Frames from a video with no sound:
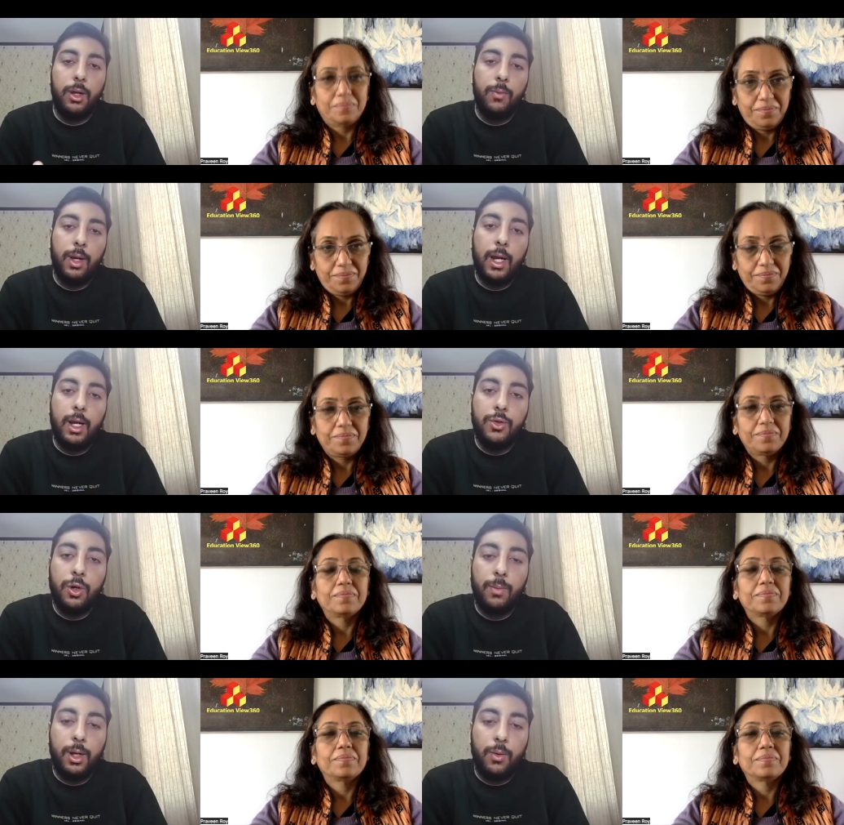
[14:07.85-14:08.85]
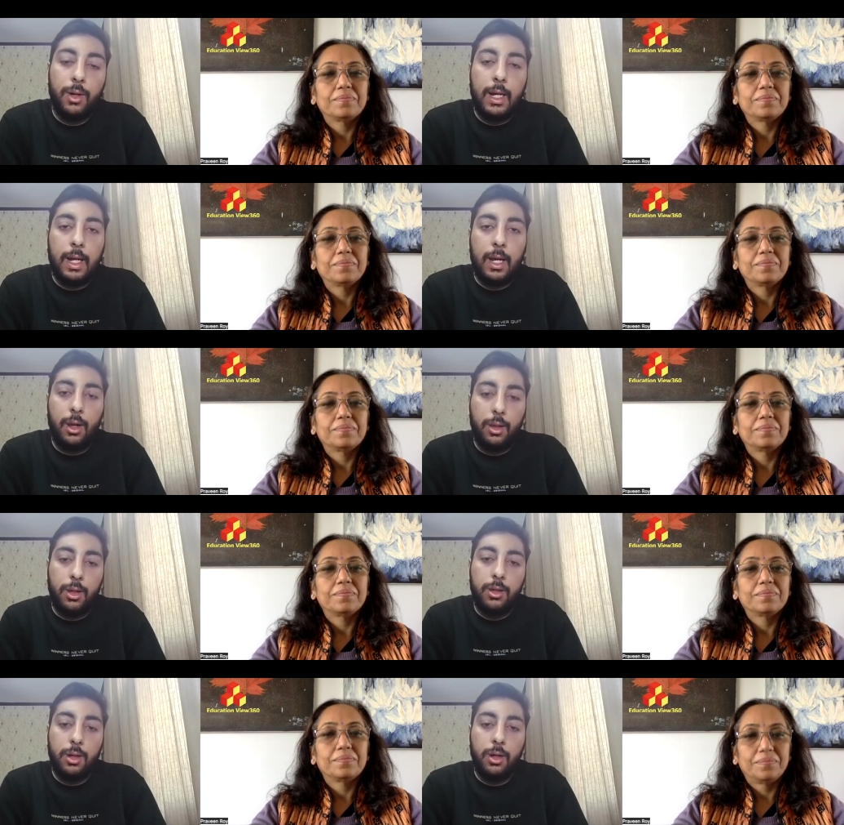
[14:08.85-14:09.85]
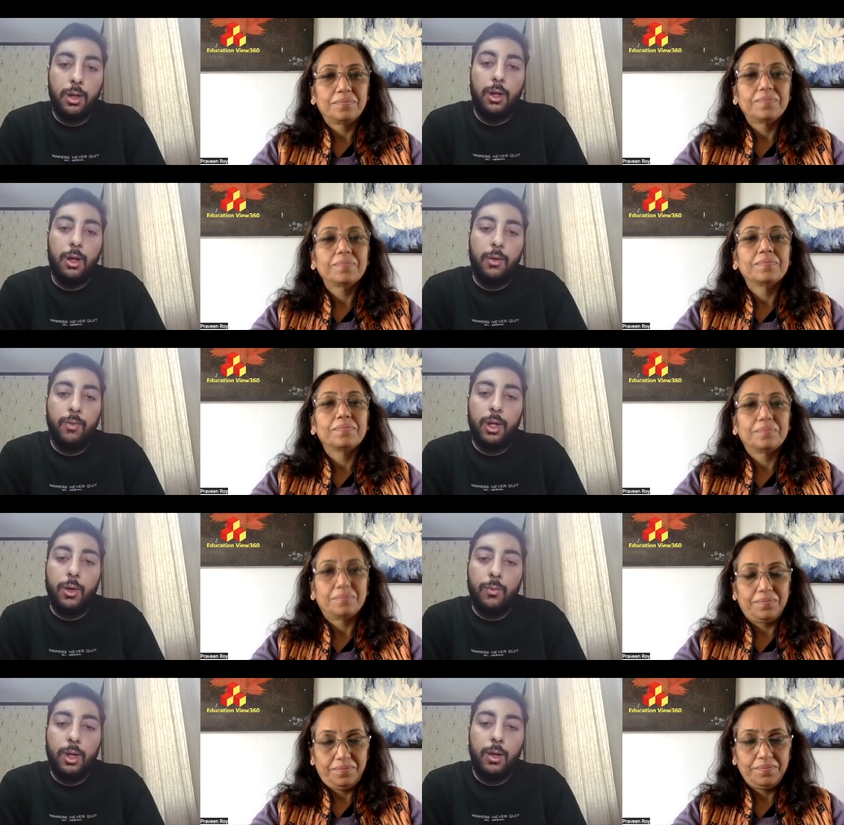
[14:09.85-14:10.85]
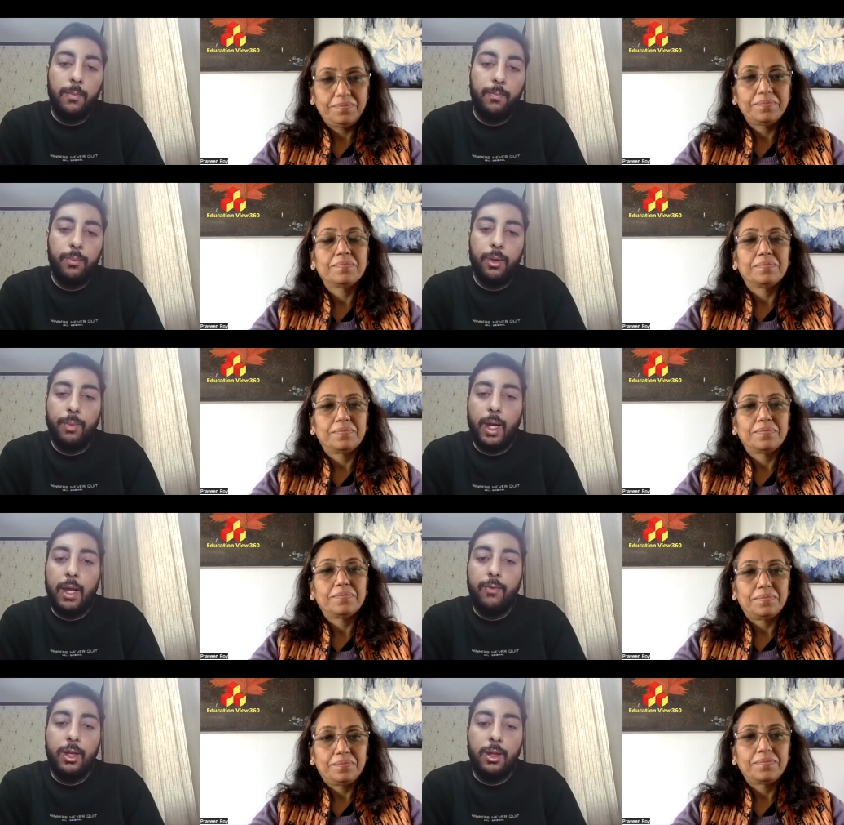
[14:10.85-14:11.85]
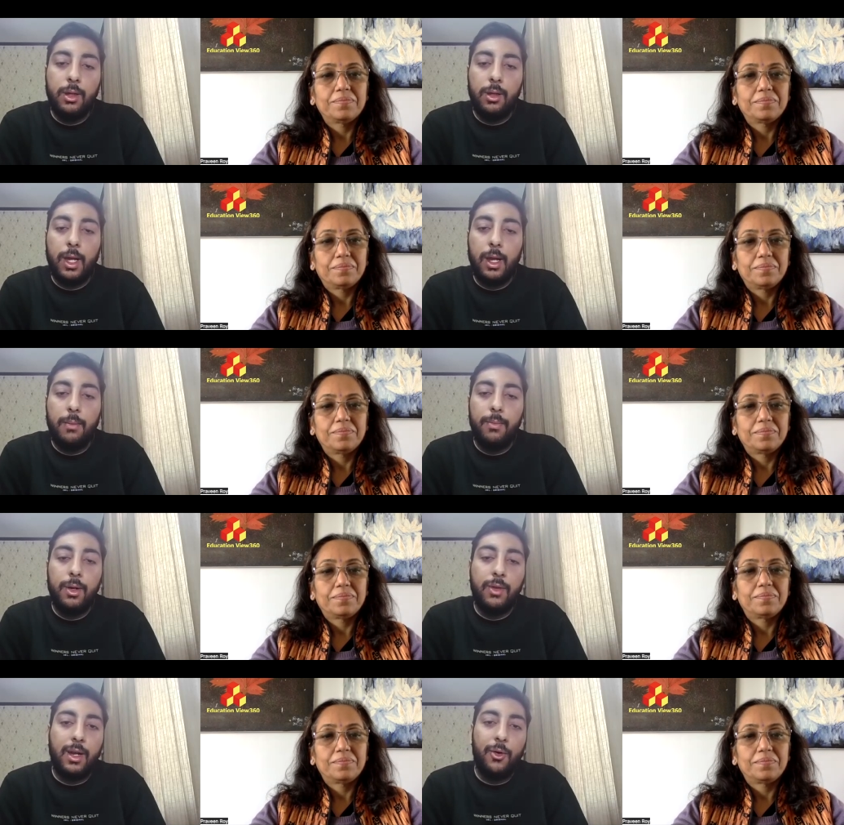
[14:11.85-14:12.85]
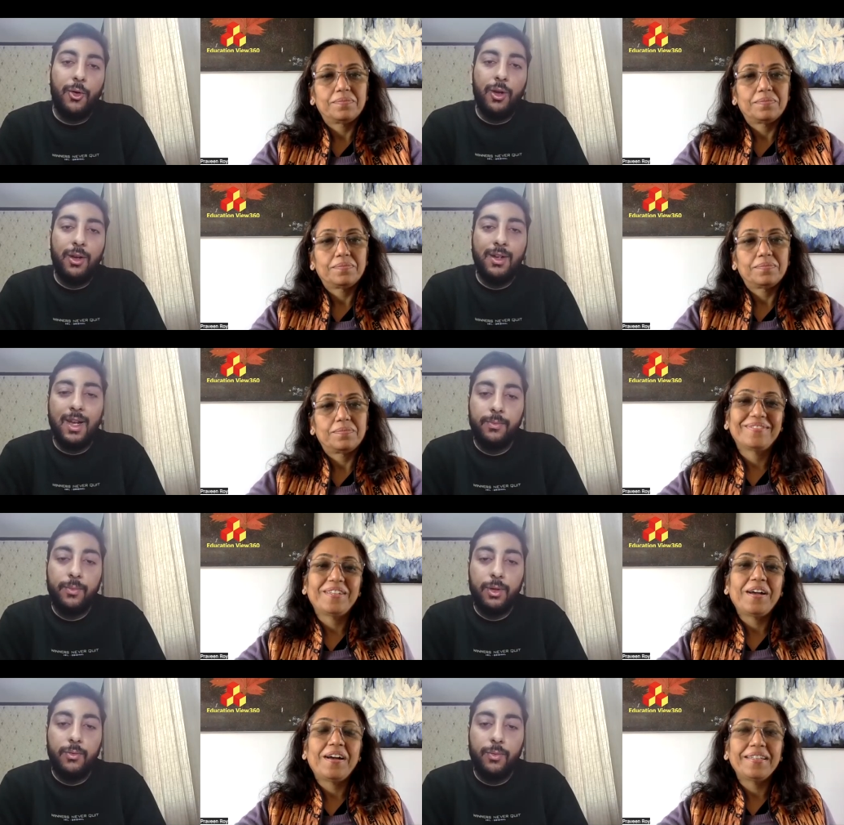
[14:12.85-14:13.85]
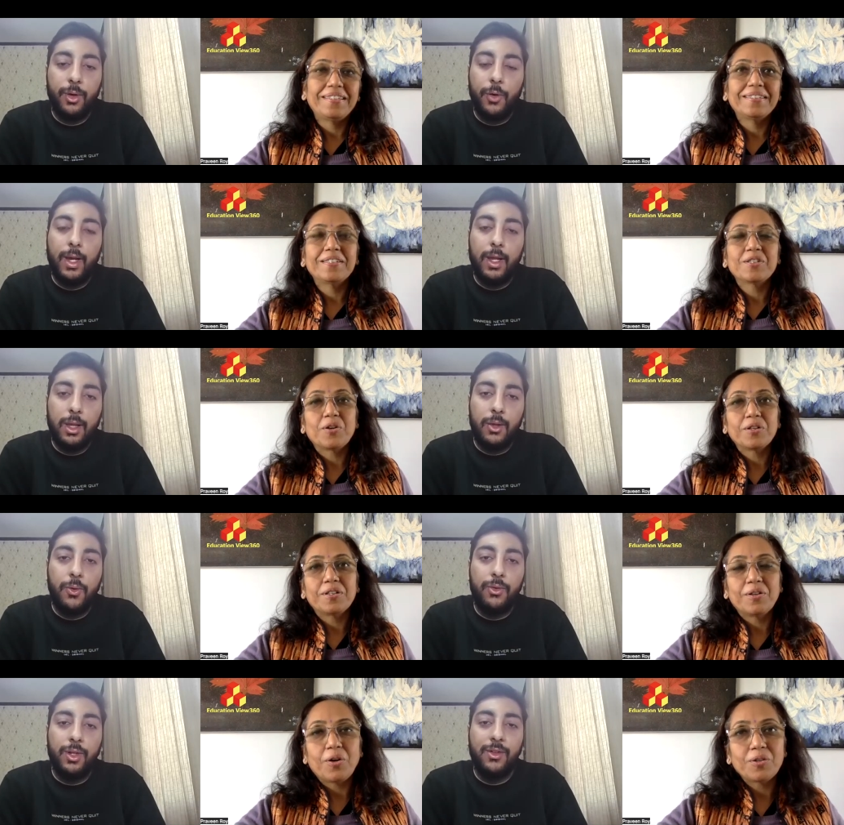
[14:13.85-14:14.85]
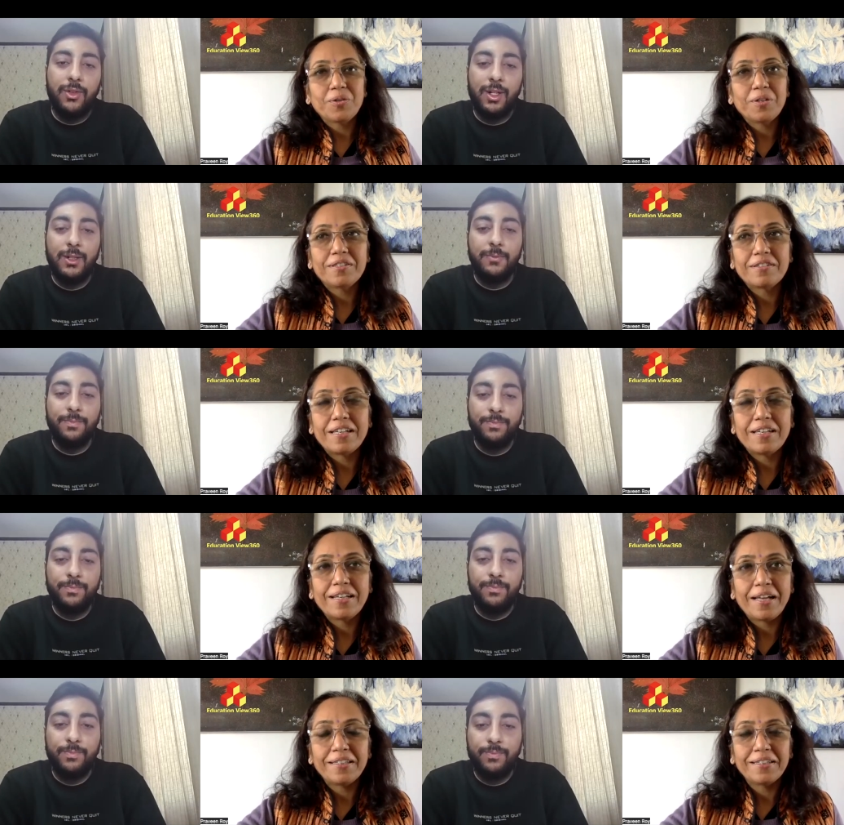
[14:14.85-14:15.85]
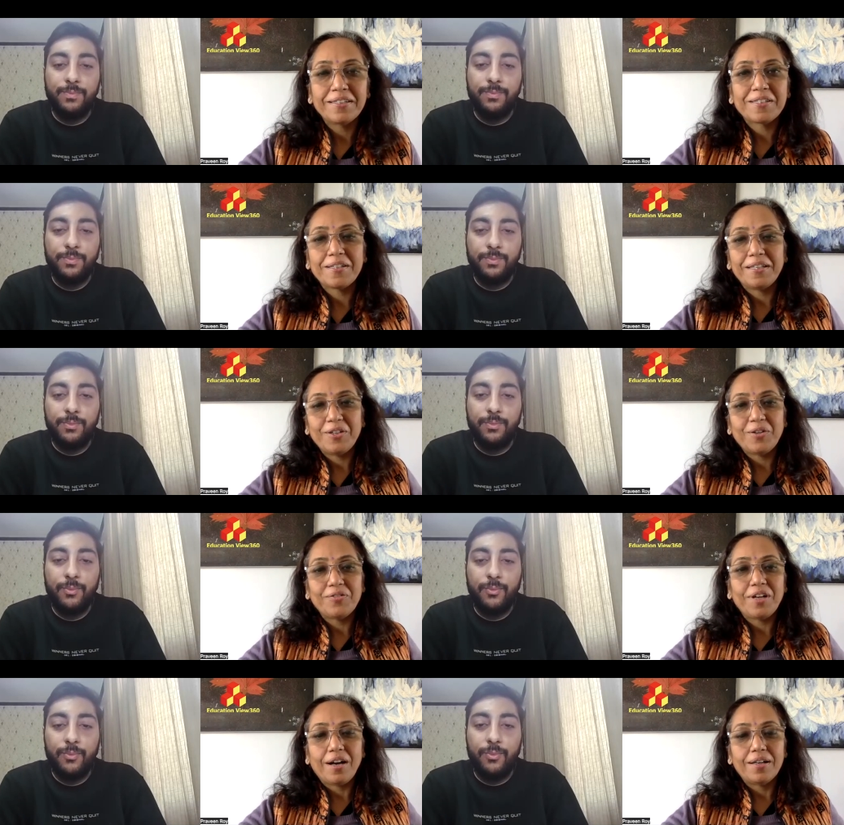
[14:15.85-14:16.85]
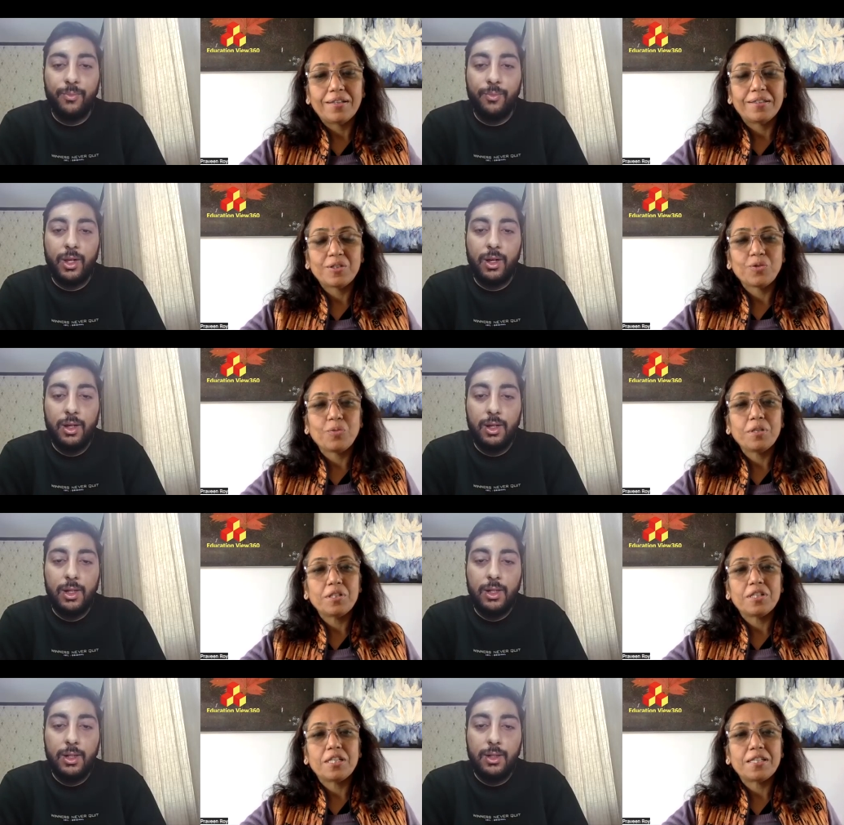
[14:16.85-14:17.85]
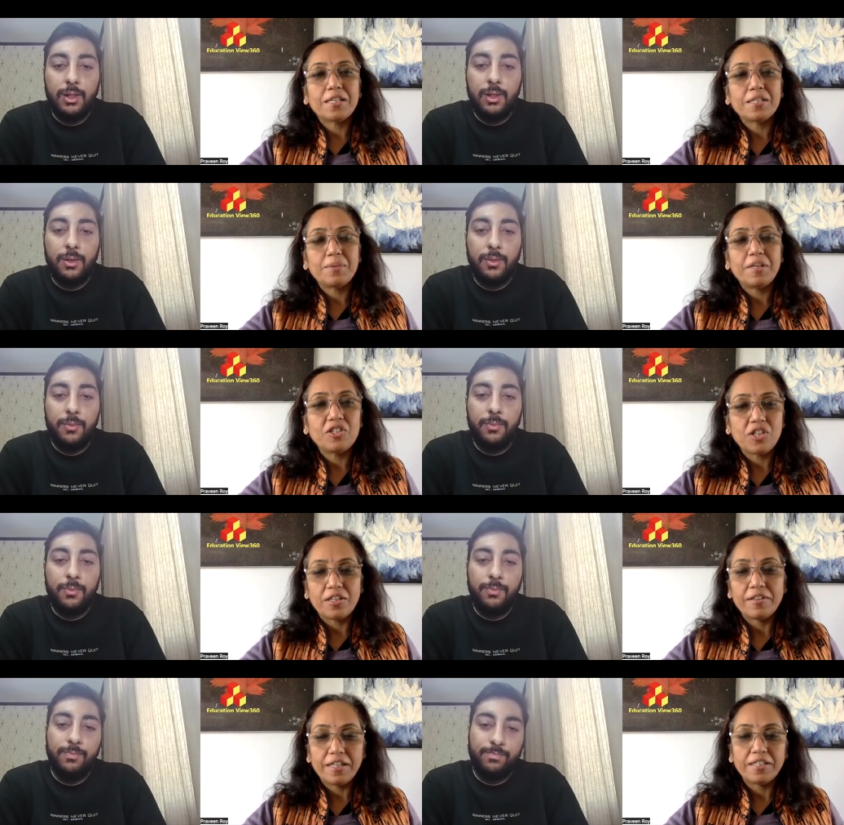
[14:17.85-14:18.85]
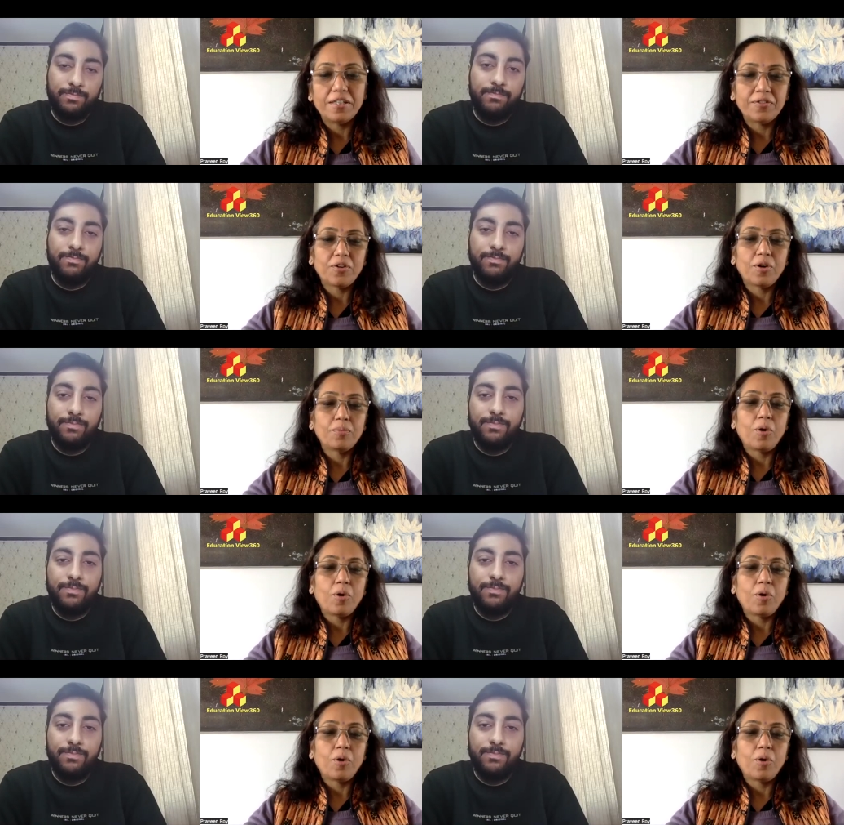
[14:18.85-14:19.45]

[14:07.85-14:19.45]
Speaker 1: and you will get a job into data analyst mm -hmm. where you will play with the numbers and all
Speaker 2: yeah, I think it's not, not, only trending, I think it's the need of the hour. So much data is being generated from